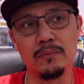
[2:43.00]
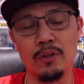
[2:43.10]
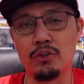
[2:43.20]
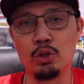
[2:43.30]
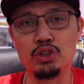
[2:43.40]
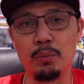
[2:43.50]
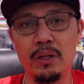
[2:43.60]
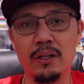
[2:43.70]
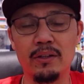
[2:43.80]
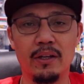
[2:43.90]
social
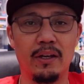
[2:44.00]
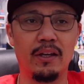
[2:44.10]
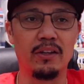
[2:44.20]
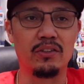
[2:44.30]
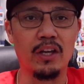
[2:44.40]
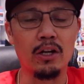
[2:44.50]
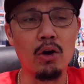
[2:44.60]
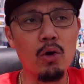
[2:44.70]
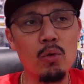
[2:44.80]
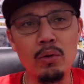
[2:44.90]
media saying,
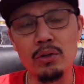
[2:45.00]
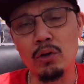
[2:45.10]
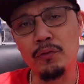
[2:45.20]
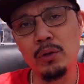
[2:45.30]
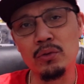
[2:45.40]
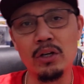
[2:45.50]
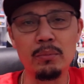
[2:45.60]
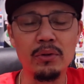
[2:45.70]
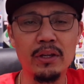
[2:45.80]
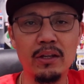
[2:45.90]
oh, well, if he was
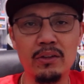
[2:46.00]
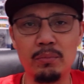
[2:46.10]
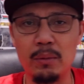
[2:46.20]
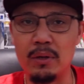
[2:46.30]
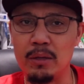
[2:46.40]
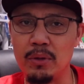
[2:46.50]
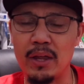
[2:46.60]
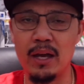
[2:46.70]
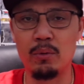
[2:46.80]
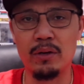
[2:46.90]
humble this, maybe humble
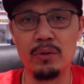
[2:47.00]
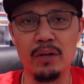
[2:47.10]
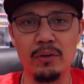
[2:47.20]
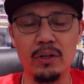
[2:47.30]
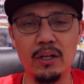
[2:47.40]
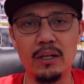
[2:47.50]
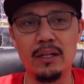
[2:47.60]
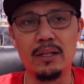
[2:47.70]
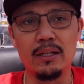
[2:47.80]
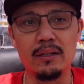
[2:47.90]
that, whatever.
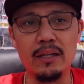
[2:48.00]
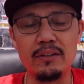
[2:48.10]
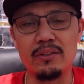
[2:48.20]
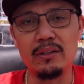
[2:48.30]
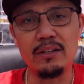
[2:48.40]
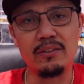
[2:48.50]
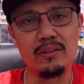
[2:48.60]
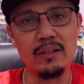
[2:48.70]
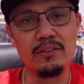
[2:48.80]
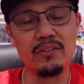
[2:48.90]

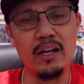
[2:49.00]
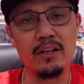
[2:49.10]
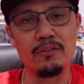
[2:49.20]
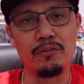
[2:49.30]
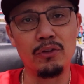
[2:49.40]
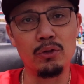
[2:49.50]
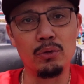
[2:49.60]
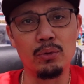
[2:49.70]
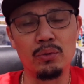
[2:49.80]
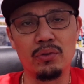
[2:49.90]
Let's not
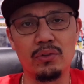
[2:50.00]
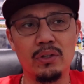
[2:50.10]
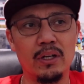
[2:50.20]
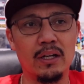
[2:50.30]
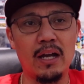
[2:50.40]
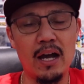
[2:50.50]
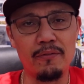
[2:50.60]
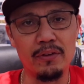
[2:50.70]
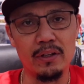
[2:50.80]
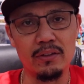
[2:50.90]
confuse
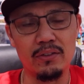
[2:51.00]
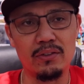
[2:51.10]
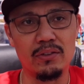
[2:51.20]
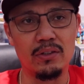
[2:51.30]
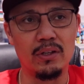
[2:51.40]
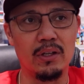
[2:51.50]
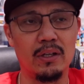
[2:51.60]
confidence